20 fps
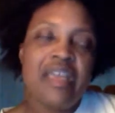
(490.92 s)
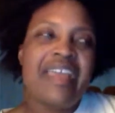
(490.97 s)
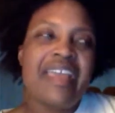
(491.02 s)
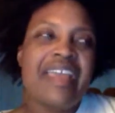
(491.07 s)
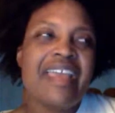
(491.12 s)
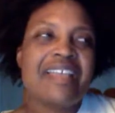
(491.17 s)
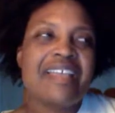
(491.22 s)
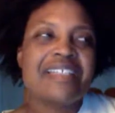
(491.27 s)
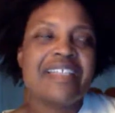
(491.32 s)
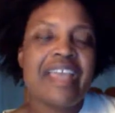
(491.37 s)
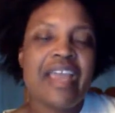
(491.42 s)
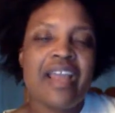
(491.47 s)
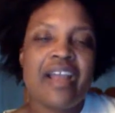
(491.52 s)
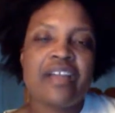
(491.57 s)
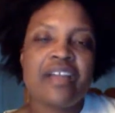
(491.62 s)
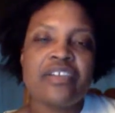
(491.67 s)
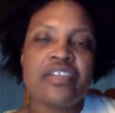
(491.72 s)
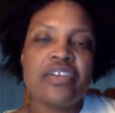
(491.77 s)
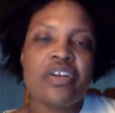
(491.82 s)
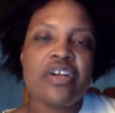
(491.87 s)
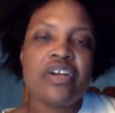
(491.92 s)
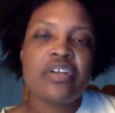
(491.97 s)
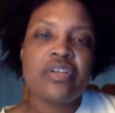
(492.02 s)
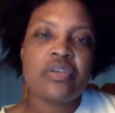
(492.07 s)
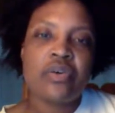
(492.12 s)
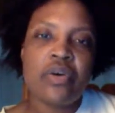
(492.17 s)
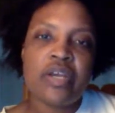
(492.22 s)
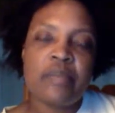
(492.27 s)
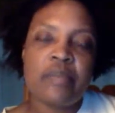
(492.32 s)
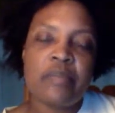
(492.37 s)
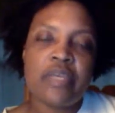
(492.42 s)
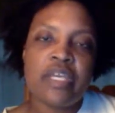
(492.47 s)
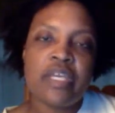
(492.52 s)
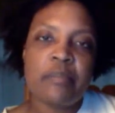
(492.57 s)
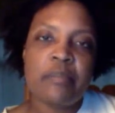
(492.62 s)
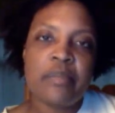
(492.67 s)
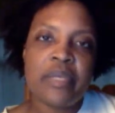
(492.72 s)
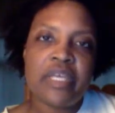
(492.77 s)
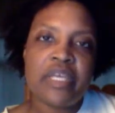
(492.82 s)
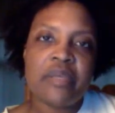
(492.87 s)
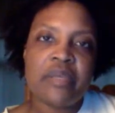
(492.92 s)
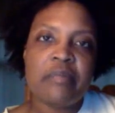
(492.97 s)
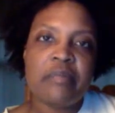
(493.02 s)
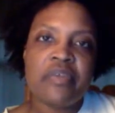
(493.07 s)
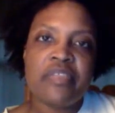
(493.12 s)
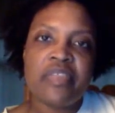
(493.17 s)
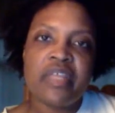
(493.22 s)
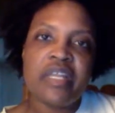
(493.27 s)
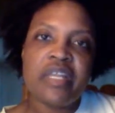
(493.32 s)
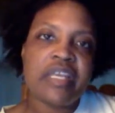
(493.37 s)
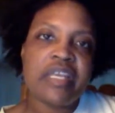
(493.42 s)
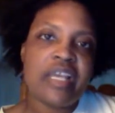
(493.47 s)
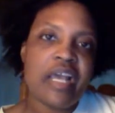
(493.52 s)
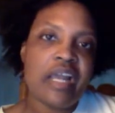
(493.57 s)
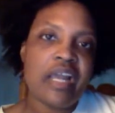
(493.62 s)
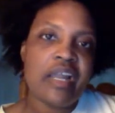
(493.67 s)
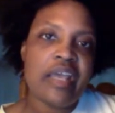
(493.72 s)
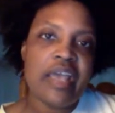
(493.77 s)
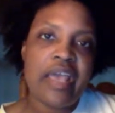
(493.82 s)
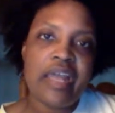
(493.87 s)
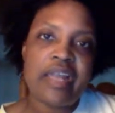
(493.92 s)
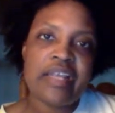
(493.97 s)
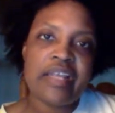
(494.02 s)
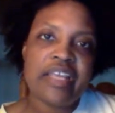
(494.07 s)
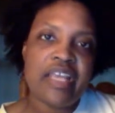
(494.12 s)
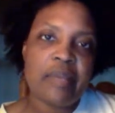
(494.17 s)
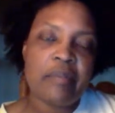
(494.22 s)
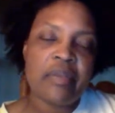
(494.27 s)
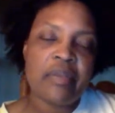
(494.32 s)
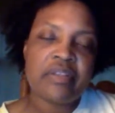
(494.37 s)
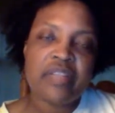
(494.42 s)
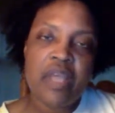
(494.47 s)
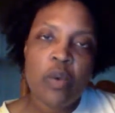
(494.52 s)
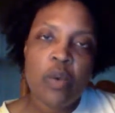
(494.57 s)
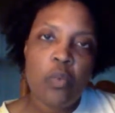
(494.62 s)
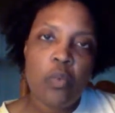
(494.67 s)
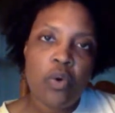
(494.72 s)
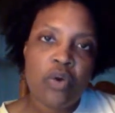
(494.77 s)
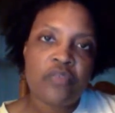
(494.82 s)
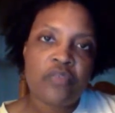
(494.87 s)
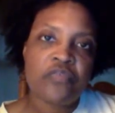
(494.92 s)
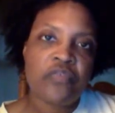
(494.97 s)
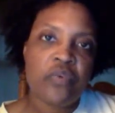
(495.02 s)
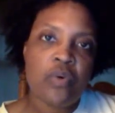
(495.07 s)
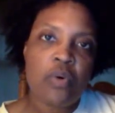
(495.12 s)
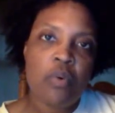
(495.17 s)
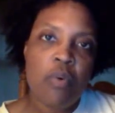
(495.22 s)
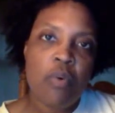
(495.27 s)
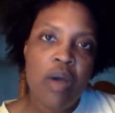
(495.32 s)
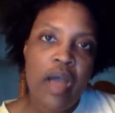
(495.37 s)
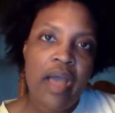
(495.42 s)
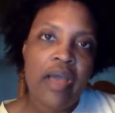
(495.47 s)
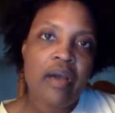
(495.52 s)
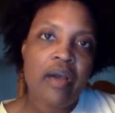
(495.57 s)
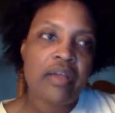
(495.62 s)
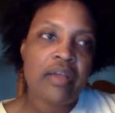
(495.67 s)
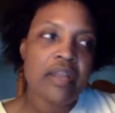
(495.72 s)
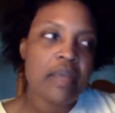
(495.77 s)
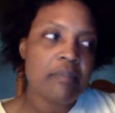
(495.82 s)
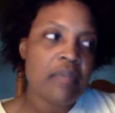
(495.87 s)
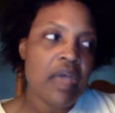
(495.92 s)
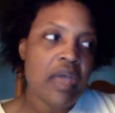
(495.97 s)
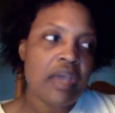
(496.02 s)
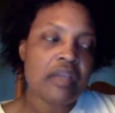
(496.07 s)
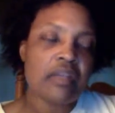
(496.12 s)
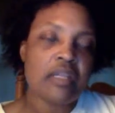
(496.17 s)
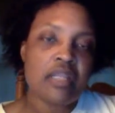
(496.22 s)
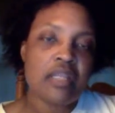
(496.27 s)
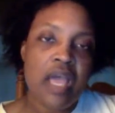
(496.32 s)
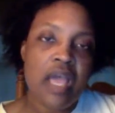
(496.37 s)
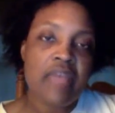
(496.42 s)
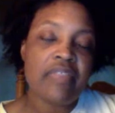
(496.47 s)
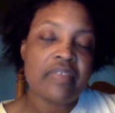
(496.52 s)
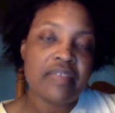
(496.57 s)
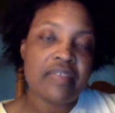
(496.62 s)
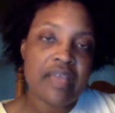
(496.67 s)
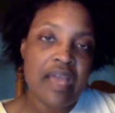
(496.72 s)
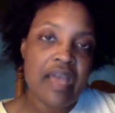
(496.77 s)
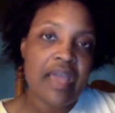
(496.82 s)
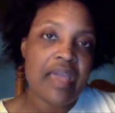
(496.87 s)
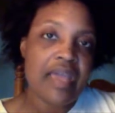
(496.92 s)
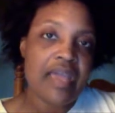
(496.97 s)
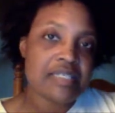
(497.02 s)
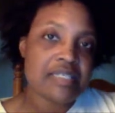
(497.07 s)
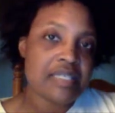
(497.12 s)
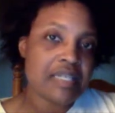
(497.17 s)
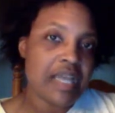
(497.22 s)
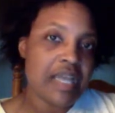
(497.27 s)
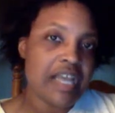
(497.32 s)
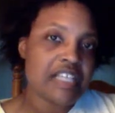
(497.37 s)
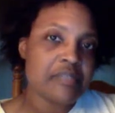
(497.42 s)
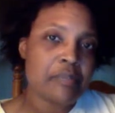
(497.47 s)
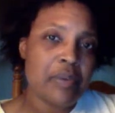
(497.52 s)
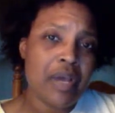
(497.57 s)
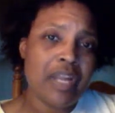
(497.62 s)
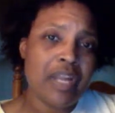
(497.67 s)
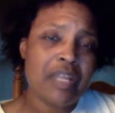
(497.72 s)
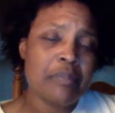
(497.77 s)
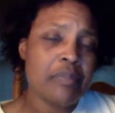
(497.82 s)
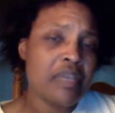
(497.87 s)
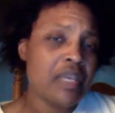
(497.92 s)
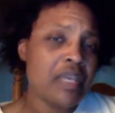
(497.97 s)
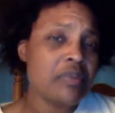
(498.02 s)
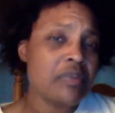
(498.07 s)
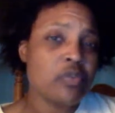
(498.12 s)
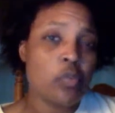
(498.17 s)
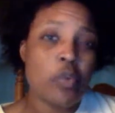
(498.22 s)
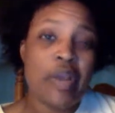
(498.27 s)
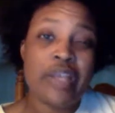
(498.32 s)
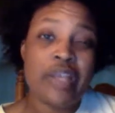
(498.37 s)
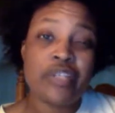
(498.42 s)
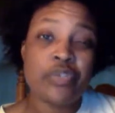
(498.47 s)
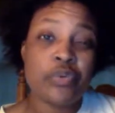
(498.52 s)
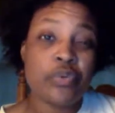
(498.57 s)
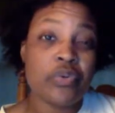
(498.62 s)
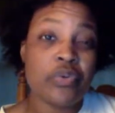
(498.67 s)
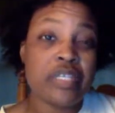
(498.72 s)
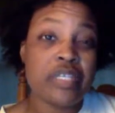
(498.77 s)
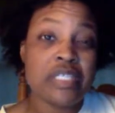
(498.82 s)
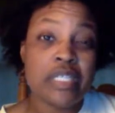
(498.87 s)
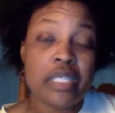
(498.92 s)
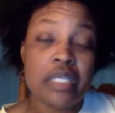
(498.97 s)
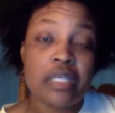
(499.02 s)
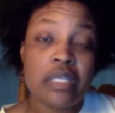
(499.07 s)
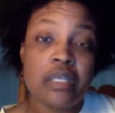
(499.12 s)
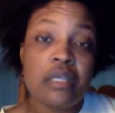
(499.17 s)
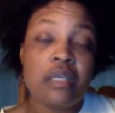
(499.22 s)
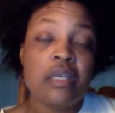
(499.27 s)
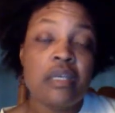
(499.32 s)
His character annoyed me a bit, but then he kind of had a gimmick that worked for a while, and I'm not gonna lie, the guy has a nice body, but he was way too greasy.